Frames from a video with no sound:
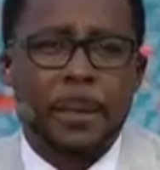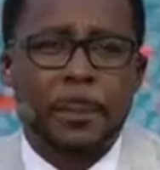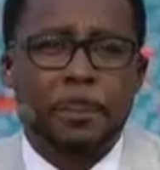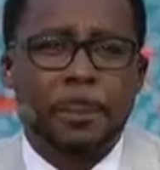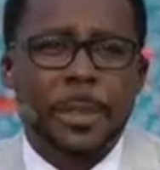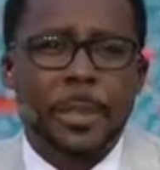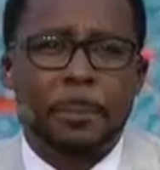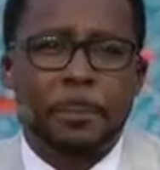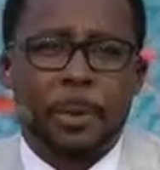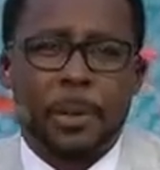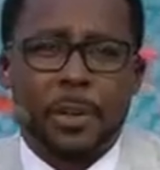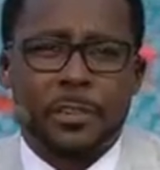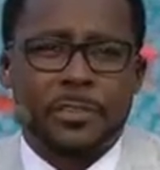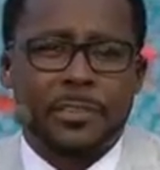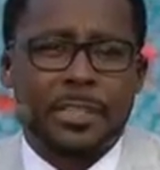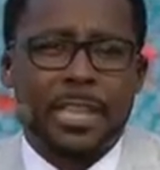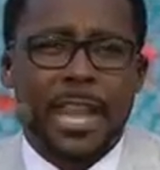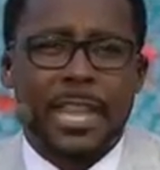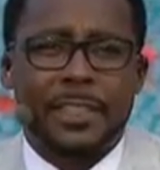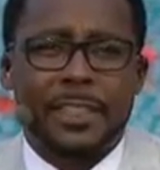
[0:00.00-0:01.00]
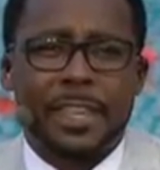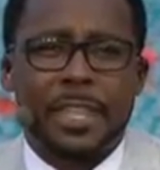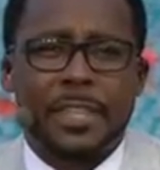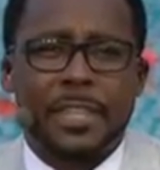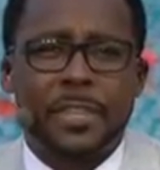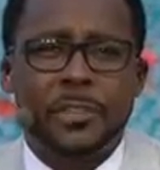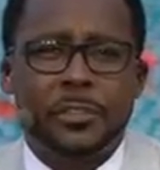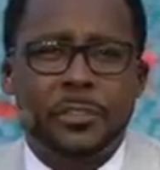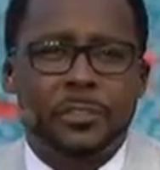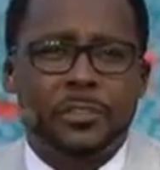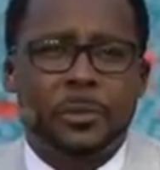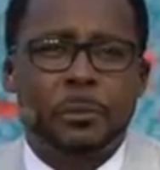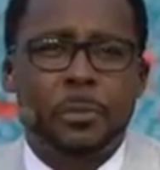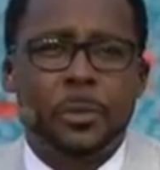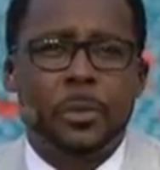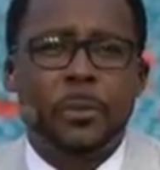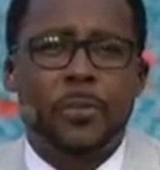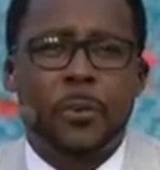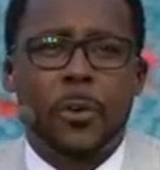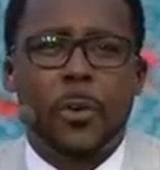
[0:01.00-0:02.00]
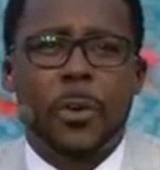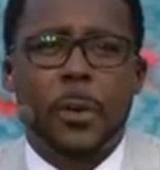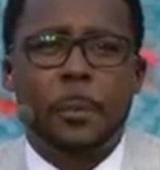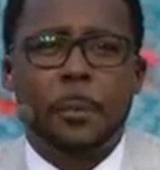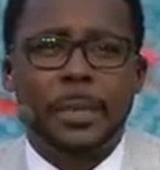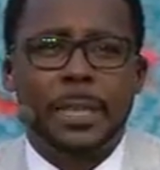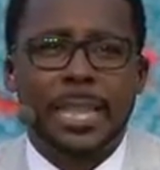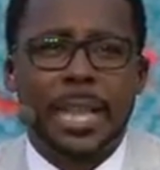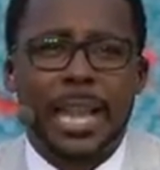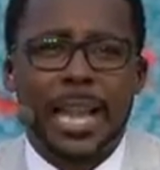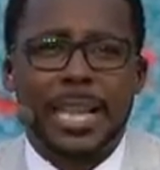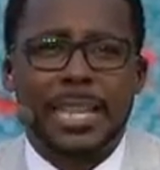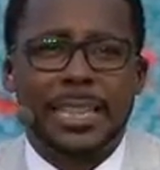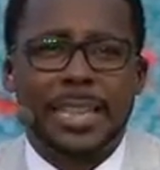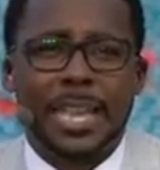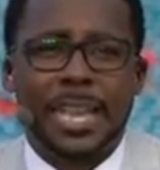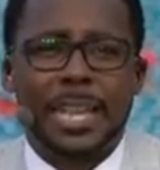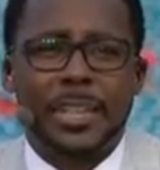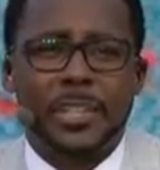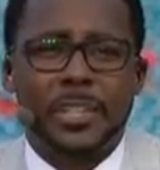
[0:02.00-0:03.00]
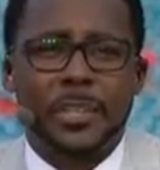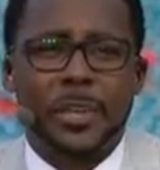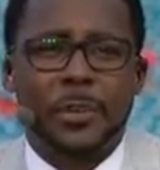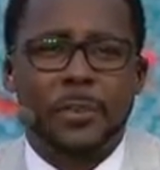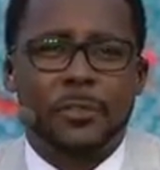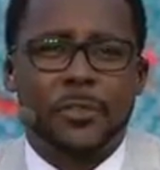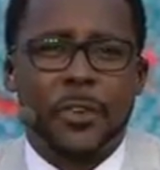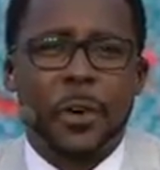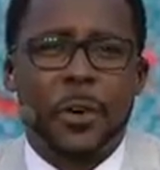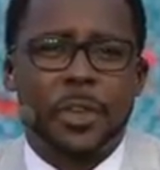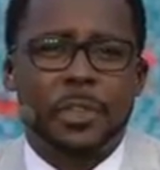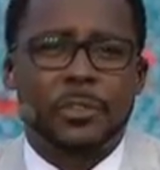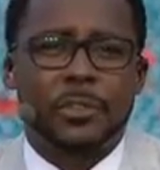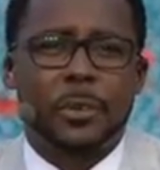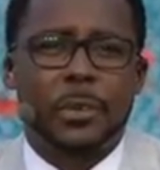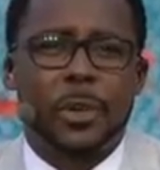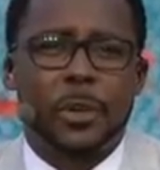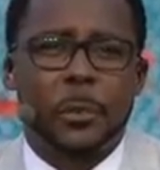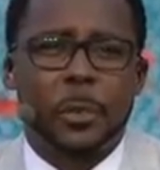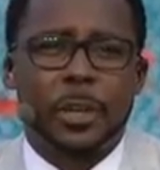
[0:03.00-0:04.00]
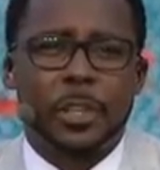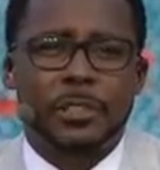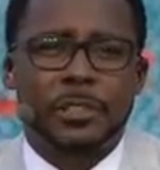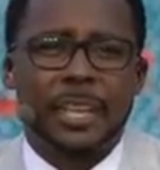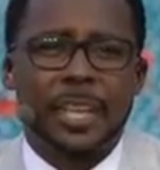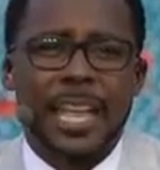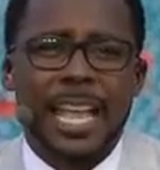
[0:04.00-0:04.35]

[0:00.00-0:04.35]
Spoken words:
Me personally, I think that you should move on beyond that. You know, focus on what's